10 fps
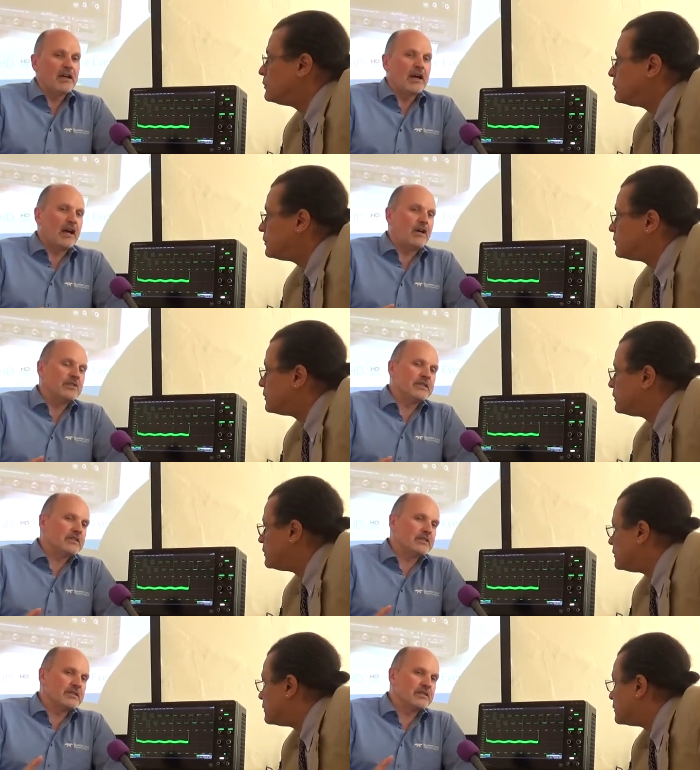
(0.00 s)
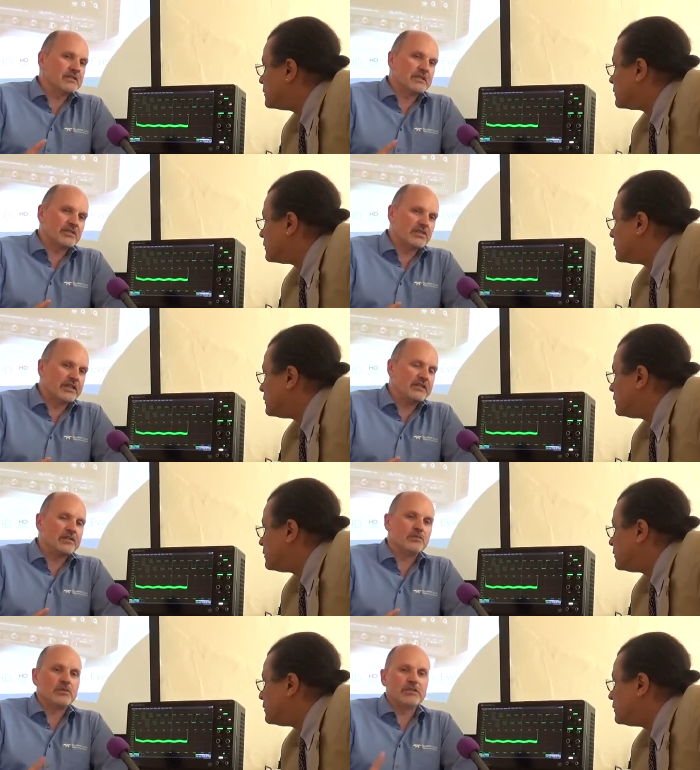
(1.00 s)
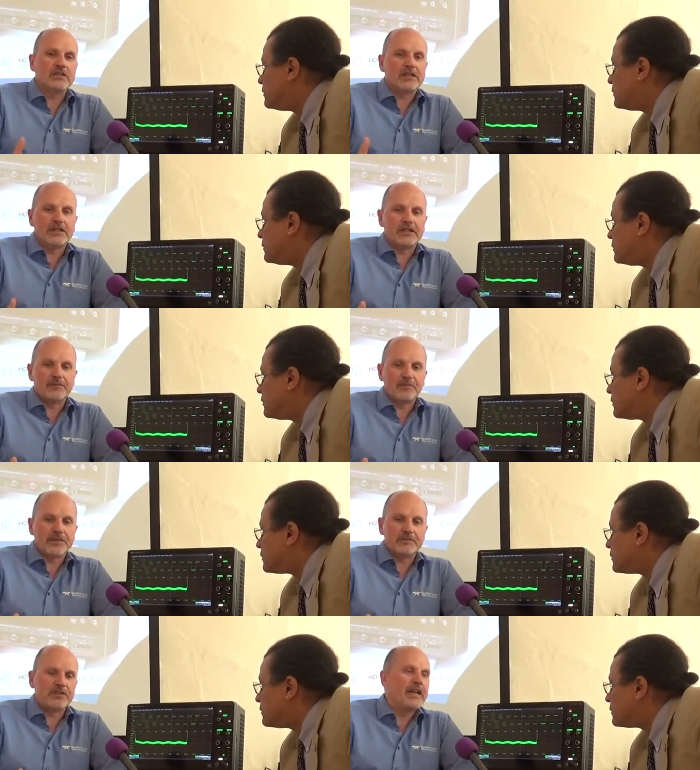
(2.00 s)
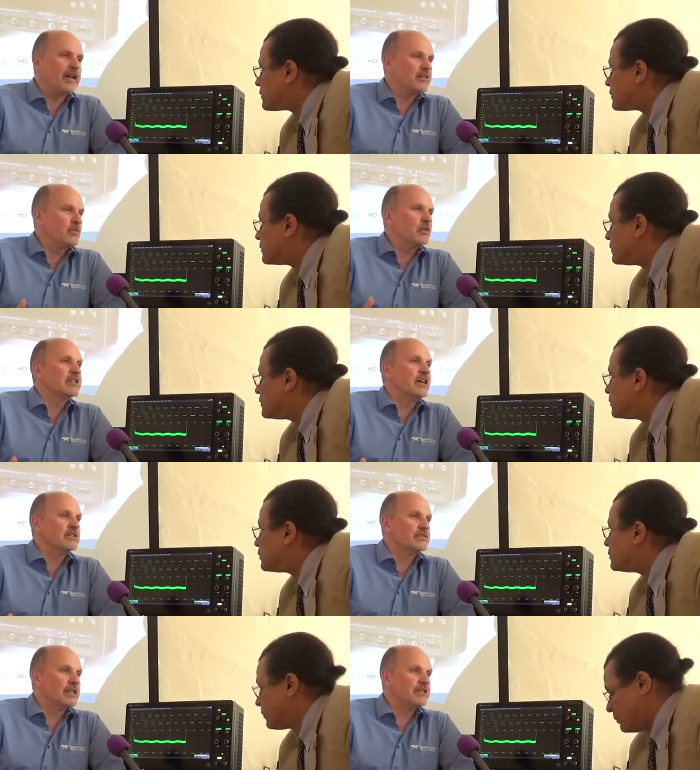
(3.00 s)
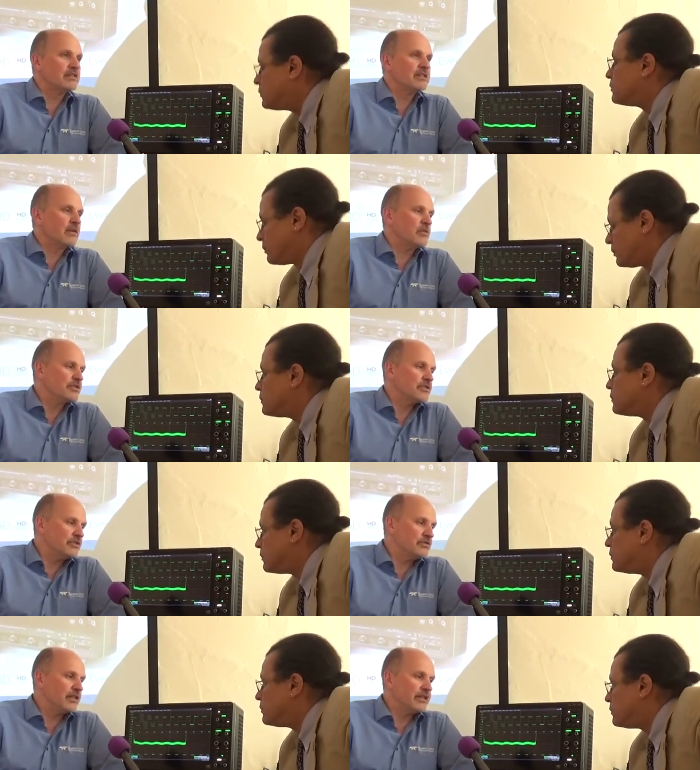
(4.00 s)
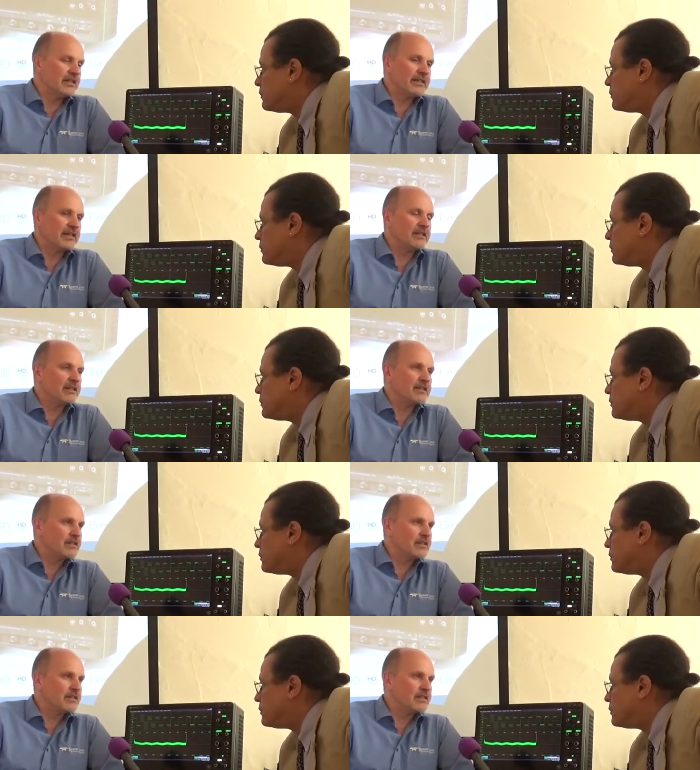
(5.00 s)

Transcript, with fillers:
Speaker 1: how this this uh, signal will um, react or what kind of analysis I want to do and then get it in an